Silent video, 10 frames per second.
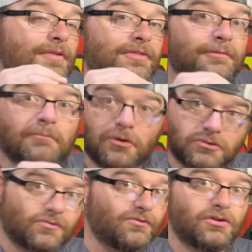the
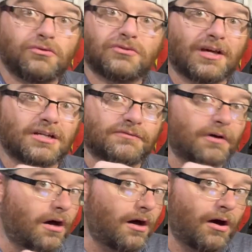most views out of
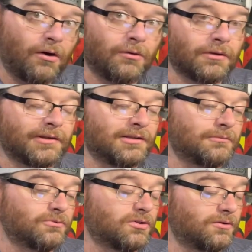all of
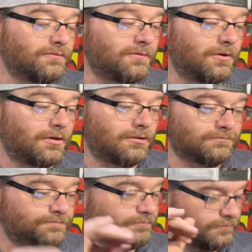them so far.
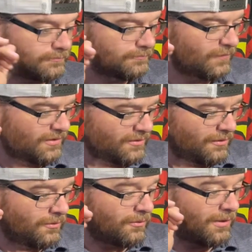
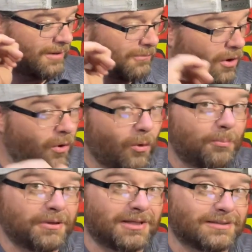So I'm
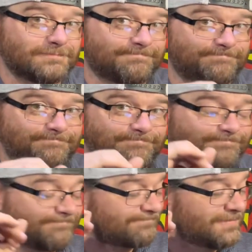hoping
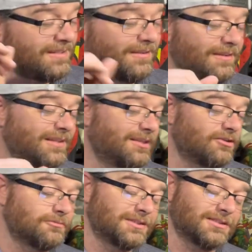that
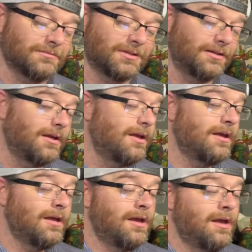tells me something.
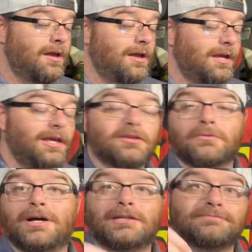Either
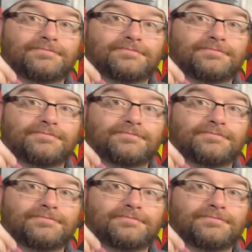way,